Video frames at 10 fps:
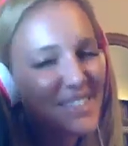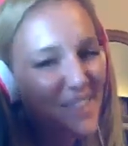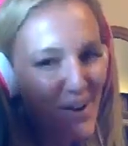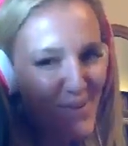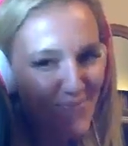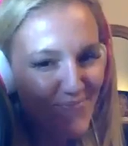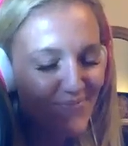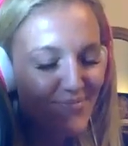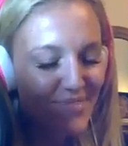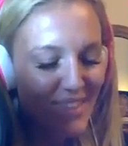So
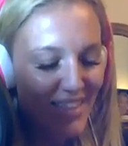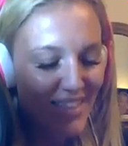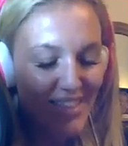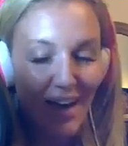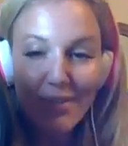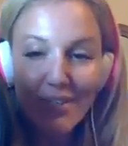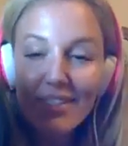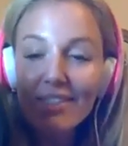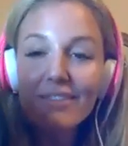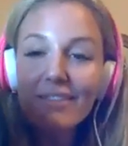that was
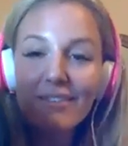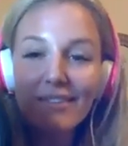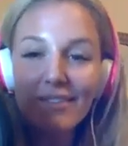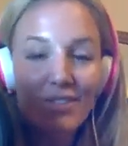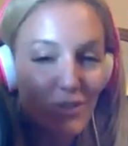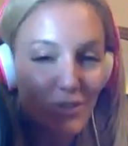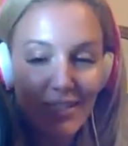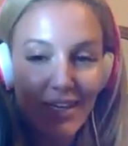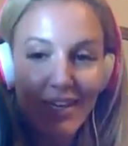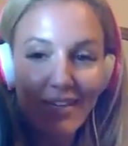
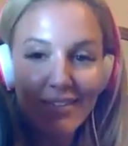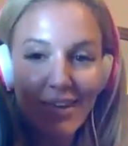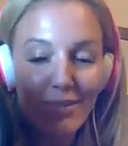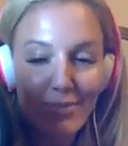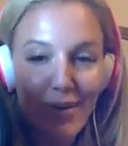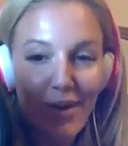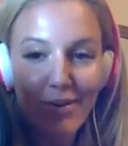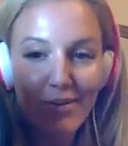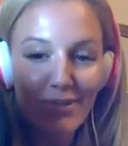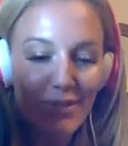juicy. That was
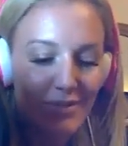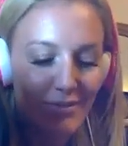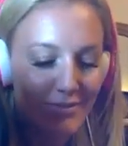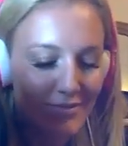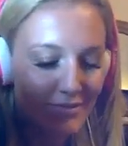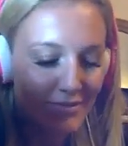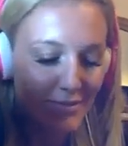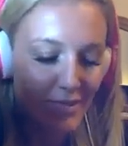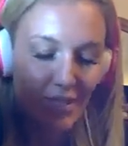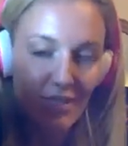powerful. I'm
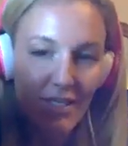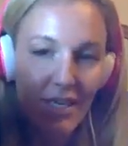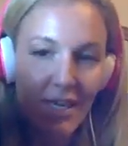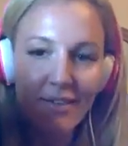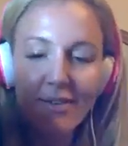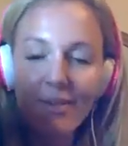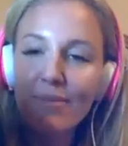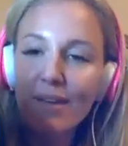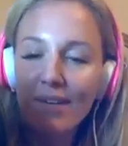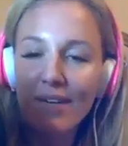going to use it again. I
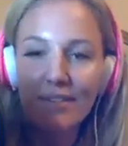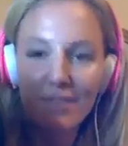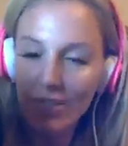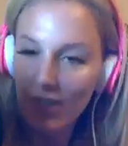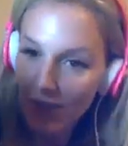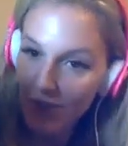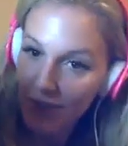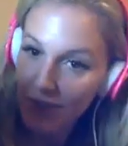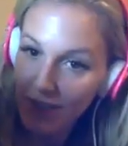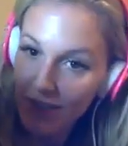might start
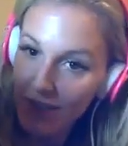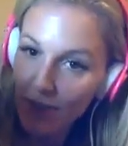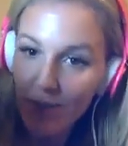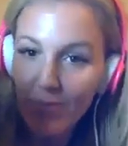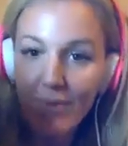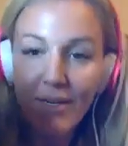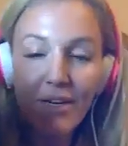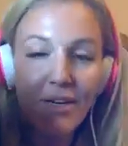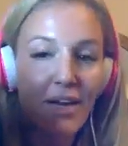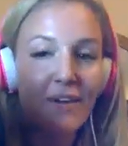overusing this word, or maybe I
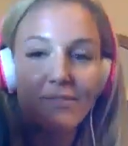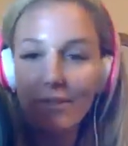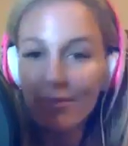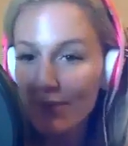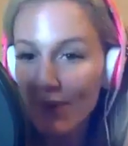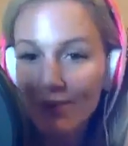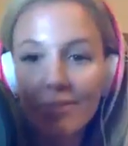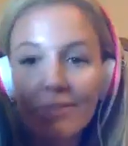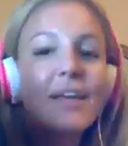already have. It was potent.